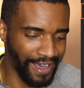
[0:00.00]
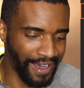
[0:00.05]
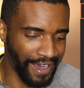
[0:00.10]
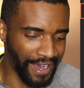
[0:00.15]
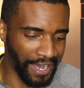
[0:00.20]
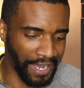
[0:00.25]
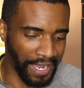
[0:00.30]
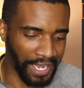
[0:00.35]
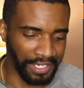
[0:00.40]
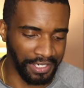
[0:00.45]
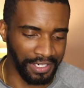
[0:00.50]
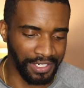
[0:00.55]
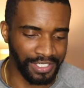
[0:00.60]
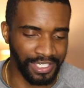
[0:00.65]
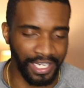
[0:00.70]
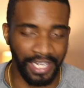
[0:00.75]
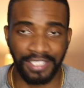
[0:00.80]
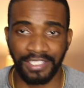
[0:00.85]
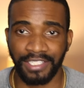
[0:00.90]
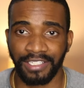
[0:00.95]
Uh, I need to
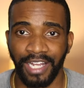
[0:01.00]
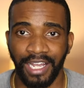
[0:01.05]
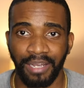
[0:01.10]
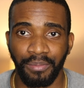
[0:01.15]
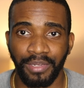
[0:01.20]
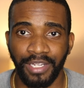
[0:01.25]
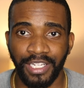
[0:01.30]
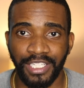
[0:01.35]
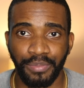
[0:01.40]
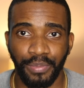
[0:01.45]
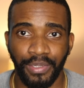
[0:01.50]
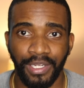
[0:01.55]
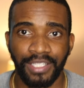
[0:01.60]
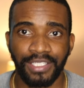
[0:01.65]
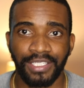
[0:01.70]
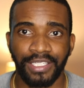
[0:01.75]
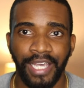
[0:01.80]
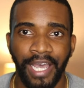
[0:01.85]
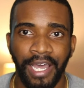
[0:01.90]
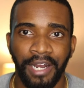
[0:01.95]
change the name of this, but
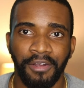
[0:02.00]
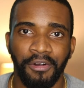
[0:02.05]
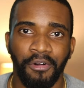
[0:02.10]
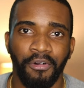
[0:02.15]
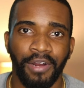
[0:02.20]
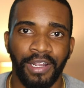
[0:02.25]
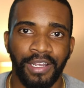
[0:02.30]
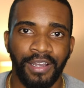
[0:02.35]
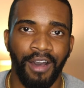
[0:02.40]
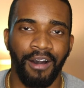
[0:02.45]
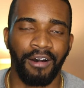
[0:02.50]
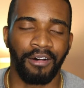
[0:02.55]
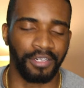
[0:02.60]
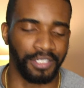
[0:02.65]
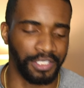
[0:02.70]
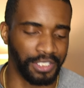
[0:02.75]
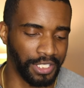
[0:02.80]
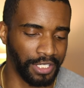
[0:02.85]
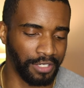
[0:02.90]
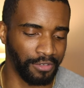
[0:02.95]
there's a category
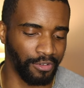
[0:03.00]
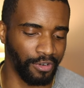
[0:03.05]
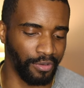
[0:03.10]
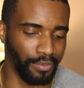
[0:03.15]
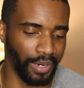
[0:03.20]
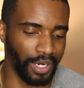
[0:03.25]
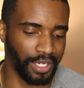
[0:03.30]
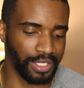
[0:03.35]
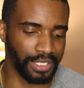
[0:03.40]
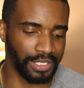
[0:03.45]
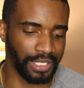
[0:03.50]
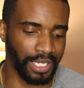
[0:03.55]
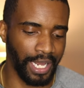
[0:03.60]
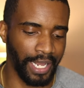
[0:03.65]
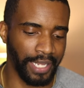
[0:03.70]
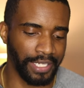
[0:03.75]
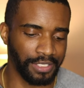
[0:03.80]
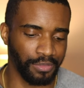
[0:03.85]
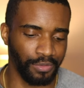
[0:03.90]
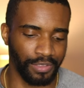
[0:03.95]
called general merchandise,